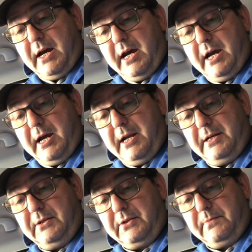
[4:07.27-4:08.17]

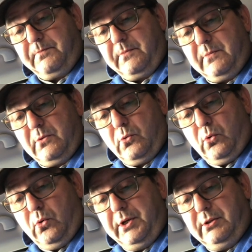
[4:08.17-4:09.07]
And
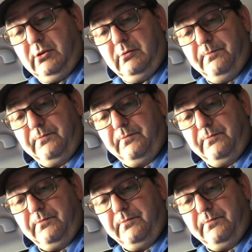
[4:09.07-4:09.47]
oil,